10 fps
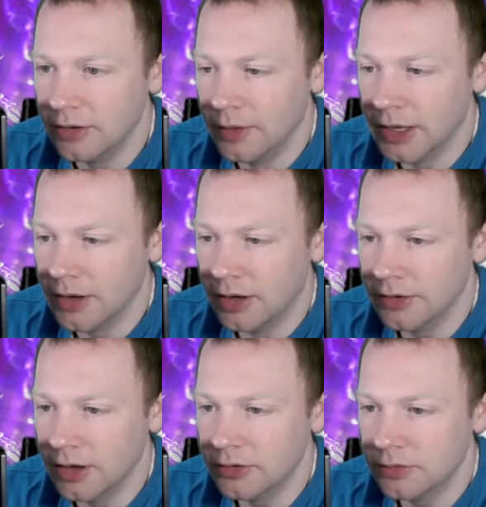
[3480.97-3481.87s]
on it,
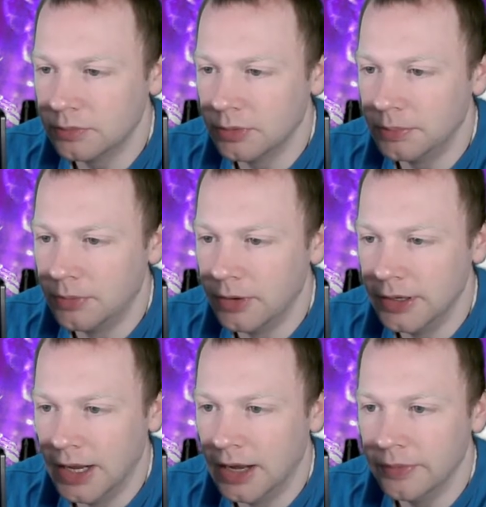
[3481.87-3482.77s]
guys, I just want to
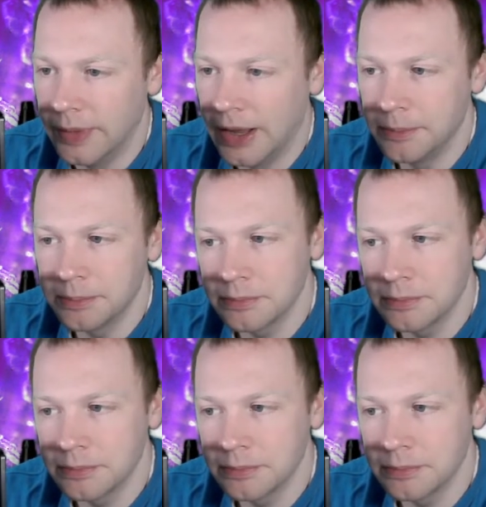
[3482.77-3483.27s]
point out that